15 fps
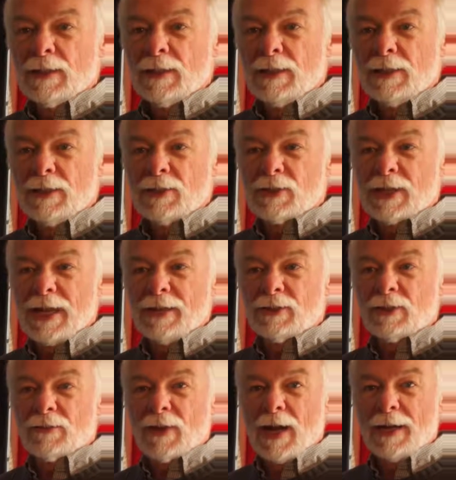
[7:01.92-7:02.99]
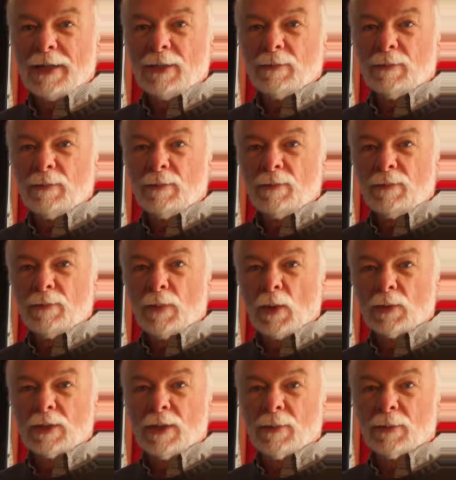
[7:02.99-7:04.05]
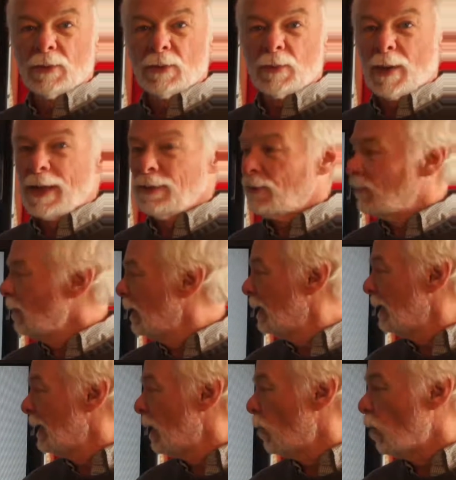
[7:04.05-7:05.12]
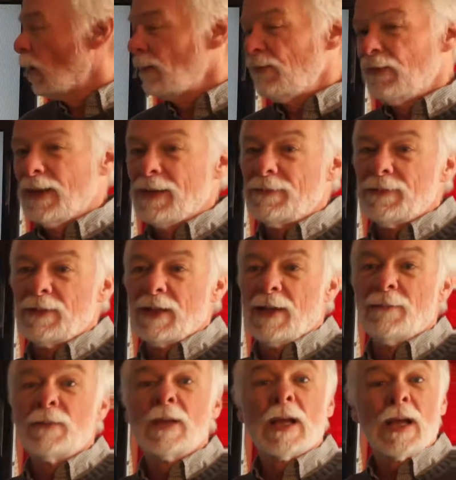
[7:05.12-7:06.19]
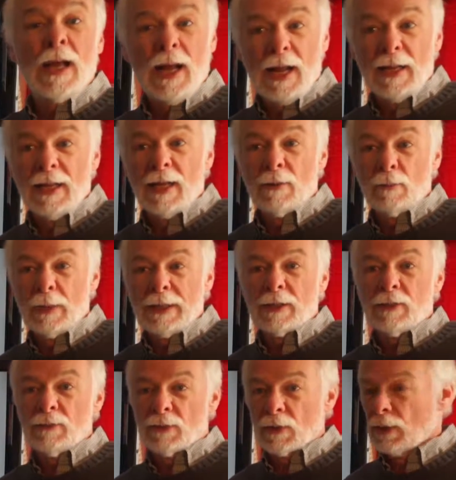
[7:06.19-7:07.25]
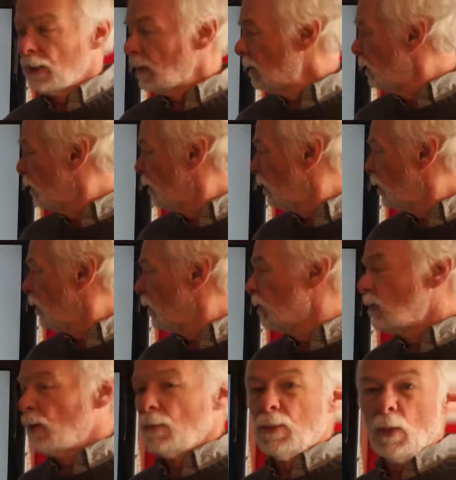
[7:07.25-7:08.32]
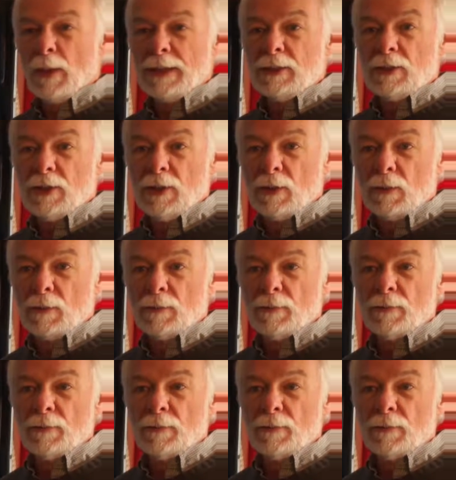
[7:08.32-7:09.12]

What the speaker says: in this case dividing both numbers by 3 to get 1/5, and then we convert it to 0.2.